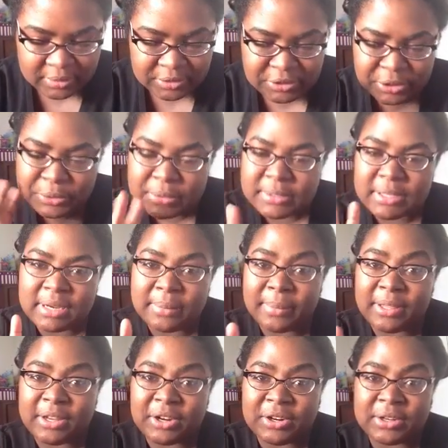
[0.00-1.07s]
2
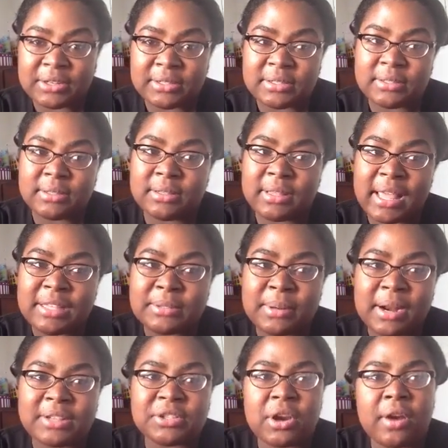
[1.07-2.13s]
centimeters, that's
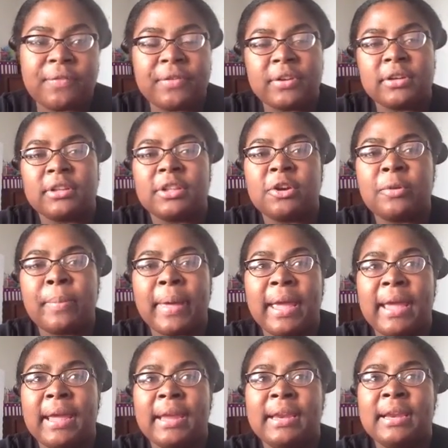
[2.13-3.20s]
when I started feeling a little
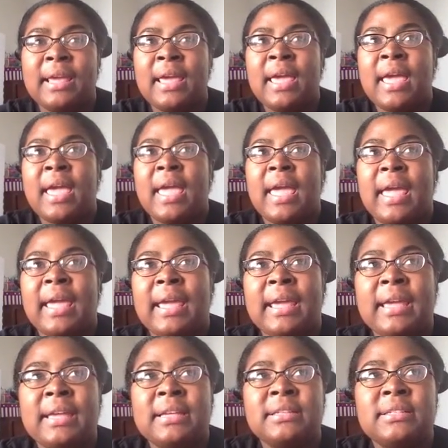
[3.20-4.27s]
pain.
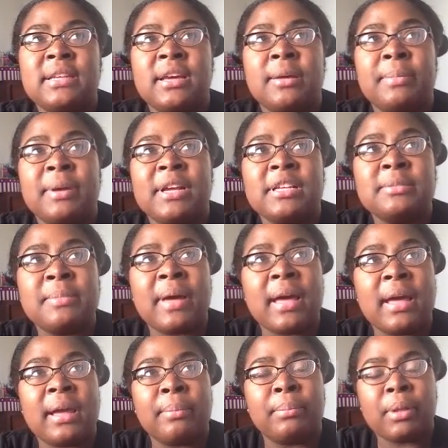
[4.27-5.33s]
And because
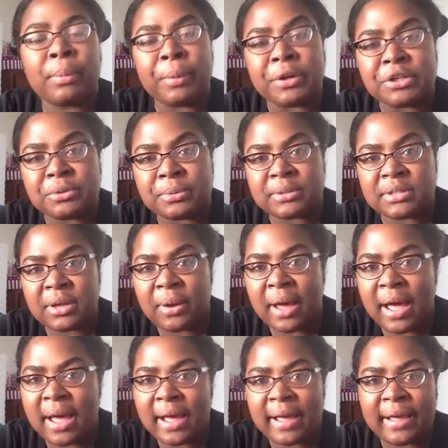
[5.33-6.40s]
my blood pressure was so
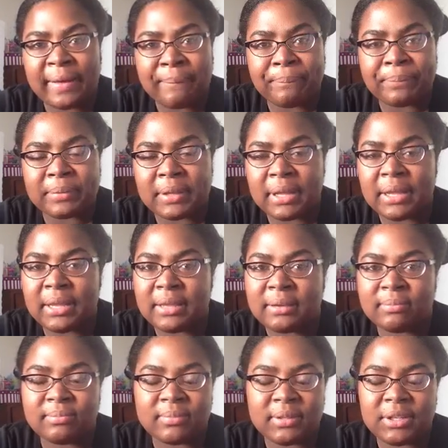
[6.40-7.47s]
high,
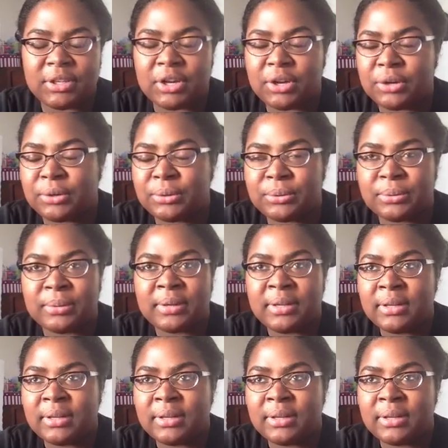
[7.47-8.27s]
and you know,